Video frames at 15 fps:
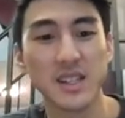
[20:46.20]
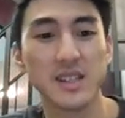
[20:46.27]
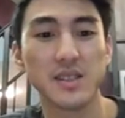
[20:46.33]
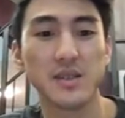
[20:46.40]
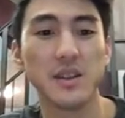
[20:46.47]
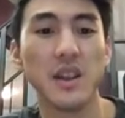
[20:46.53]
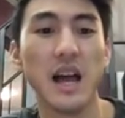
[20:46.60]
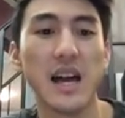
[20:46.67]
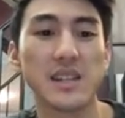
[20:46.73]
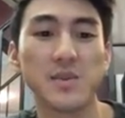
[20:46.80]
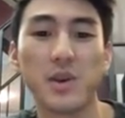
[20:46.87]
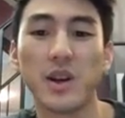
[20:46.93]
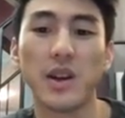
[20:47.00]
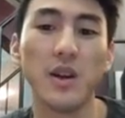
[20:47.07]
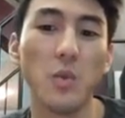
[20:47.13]
since the last
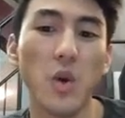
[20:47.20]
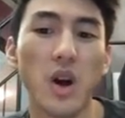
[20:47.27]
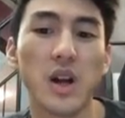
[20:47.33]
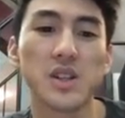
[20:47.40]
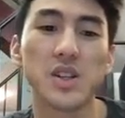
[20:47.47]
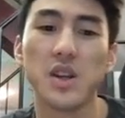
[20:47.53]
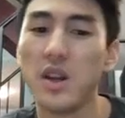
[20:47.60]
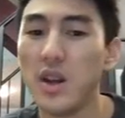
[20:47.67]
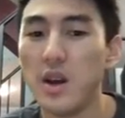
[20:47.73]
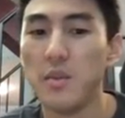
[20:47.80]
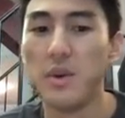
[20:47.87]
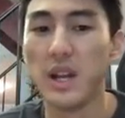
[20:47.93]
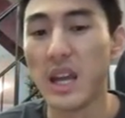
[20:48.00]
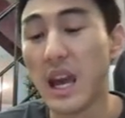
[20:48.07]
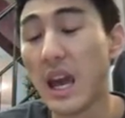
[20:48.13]
market watch,
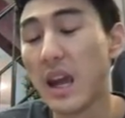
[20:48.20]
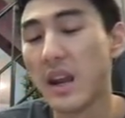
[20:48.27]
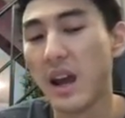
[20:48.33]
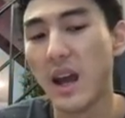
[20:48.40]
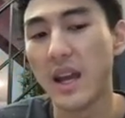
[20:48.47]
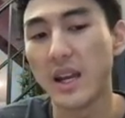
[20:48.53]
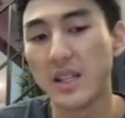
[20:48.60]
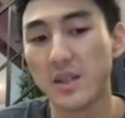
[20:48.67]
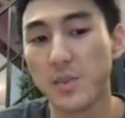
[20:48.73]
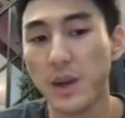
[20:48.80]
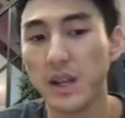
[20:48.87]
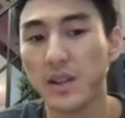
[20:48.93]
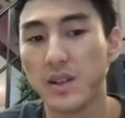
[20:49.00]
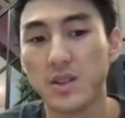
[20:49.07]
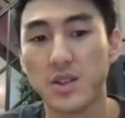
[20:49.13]
but again, I
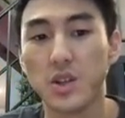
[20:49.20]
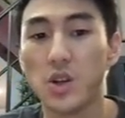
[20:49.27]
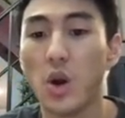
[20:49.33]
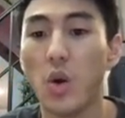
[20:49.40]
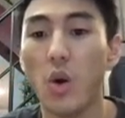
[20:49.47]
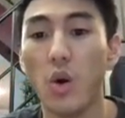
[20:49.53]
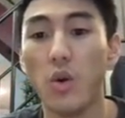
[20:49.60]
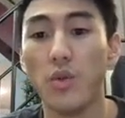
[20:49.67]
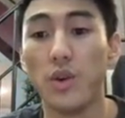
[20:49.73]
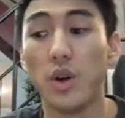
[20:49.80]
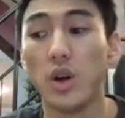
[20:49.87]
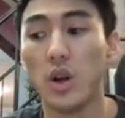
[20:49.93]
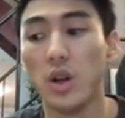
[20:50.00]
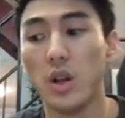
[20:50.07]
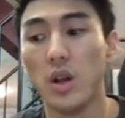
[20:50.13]
expect this to go
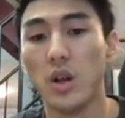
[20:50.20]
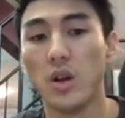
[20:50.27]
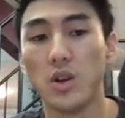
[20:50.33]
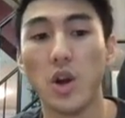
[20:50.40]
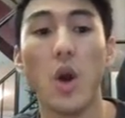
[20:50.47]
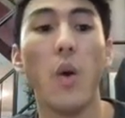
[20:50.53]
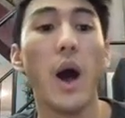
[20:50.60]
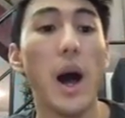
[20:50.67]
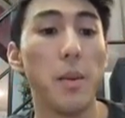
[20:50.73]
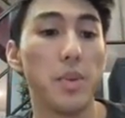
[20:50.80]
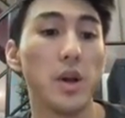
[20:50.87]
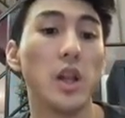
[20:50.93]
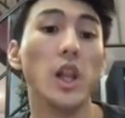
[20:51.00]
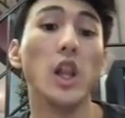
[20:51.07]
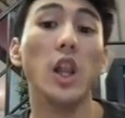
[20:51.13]
over, go
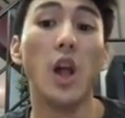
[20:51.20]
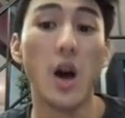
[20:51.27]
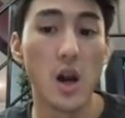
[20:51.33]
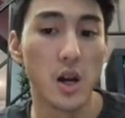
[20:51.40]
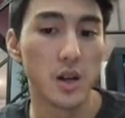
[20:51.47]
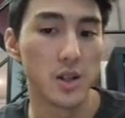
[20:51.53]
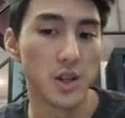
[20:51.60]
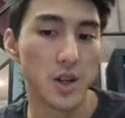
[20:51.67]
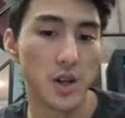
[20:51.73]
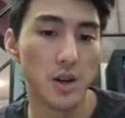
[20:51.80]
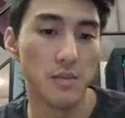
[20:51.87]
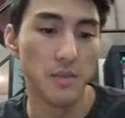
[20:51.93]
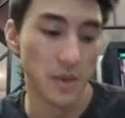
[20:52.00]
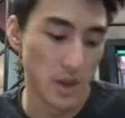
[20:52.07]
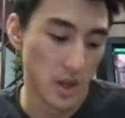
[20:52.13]
up long
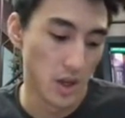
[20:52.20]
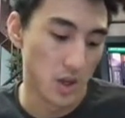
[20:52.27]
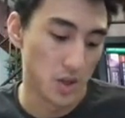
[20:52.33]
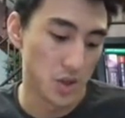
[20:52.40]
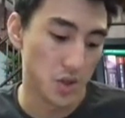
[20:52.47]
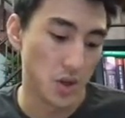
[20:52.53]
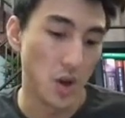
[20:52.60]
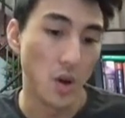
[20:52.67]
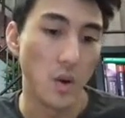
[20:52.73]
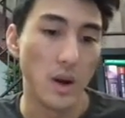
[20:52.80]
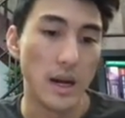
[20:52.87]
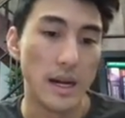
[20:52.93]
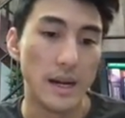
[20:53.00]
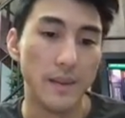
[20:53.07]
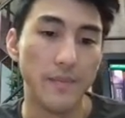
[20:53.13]
term. So
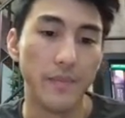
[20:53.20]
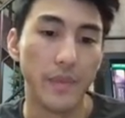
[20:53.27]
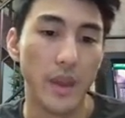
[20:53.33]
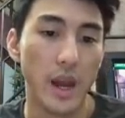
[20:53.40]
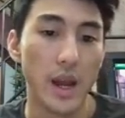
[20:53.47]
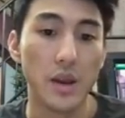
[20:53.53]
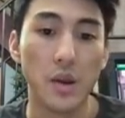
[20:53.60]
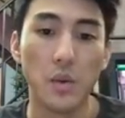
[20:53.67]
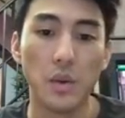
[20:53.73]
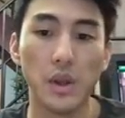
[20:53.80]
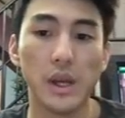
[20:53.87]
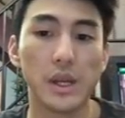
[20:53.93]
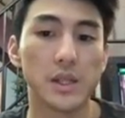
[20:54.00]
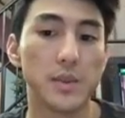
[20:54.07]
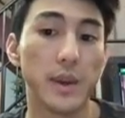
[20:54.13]
um, I don't
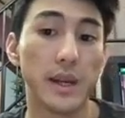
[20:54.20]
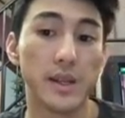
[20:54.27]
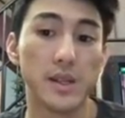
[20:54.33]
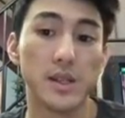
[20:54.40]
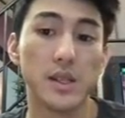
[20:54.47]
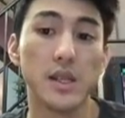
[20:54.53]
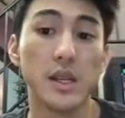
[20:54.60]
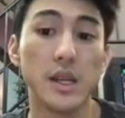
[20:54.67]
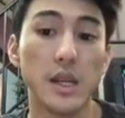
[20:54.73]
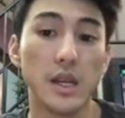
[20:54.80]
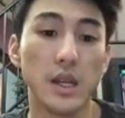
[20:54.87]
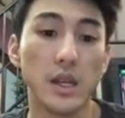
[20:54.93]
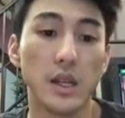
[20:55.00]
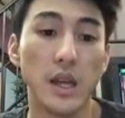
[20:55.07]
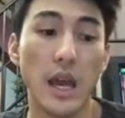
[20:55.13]
really expect to see
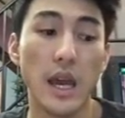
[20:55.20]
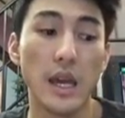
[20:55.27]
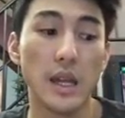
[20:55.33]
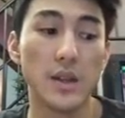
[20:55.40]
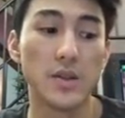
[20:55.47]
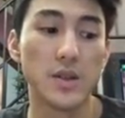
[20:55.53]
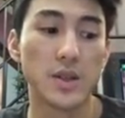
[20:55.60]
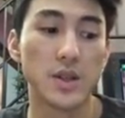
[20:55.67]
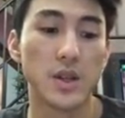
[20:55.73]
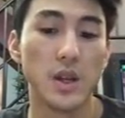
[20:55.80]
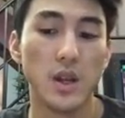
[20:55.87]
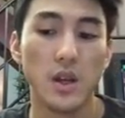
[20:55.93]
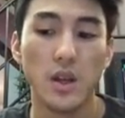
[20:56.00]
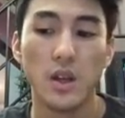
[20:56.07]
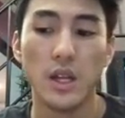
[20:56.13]
gains
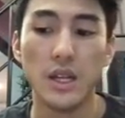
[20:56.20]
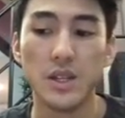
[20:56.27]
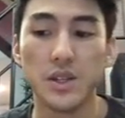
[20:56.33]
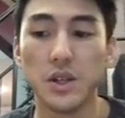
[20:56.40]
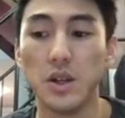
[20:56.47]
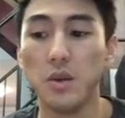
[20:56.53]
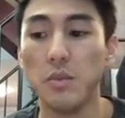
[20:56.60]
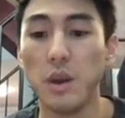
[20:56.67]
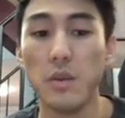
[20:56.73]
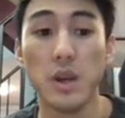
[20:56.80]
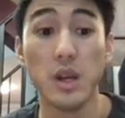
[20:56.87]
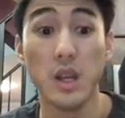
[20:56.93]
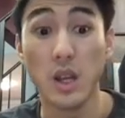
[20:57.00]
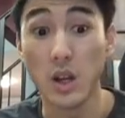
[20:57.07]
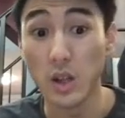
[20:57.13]
until maybe
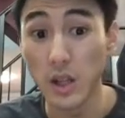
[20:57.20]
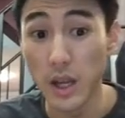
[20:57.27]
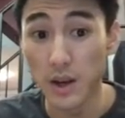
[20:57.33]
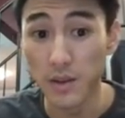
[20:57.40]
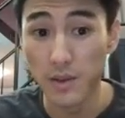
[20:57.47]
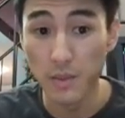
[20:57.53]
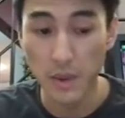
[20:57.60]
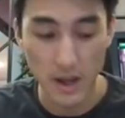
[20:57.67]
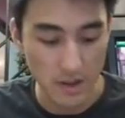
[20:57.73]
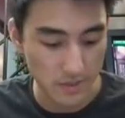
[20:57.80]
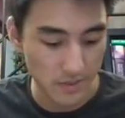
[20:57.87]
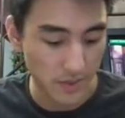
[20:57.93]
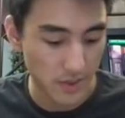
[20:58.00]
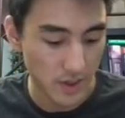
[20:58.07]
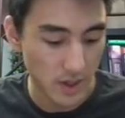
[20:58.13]
a year later from now.
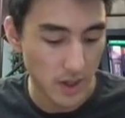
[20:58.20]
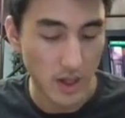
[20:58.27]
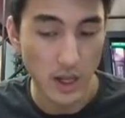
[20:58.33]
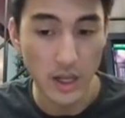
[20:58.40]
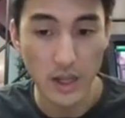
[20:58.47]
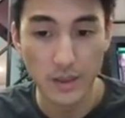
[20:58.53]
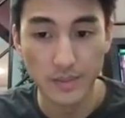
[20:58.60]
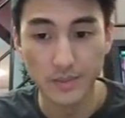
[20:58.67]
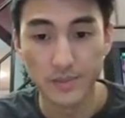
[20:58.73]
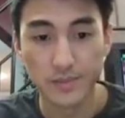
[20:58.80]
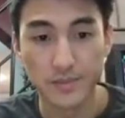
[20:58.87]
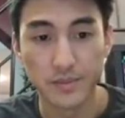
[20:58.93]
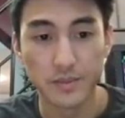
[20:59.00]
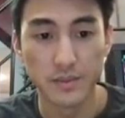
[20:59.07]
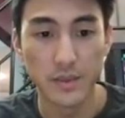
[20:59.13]
Um,
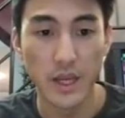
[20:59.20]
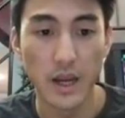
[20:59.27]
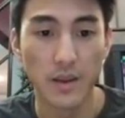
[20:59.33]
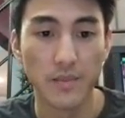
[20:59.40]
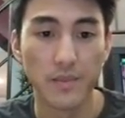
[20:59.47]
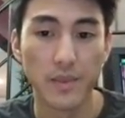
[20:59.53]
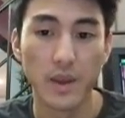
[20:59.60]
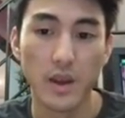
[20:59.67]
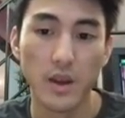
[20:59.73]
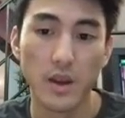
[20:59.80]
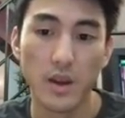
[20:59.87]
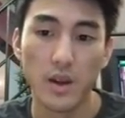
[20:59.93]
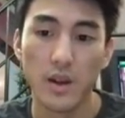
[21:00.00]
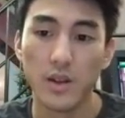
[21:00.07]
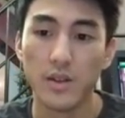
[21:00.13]
yeah,
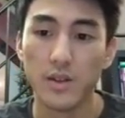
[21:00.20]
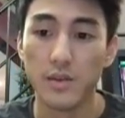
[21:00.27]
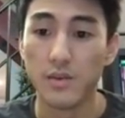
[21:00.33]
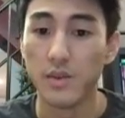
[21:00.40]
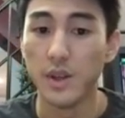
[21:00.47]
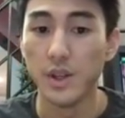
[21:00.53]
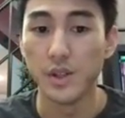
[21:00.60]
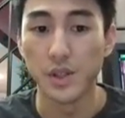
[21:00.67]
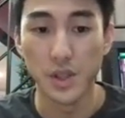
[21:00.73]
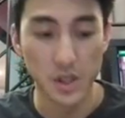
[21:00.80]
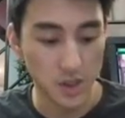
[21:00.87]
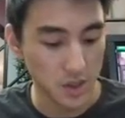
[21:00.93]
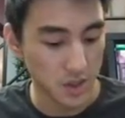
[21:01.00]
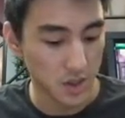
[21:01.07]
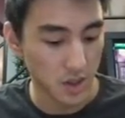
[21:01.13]
this
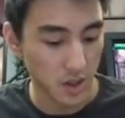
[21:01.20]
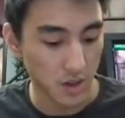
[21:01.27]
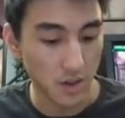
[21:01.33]
is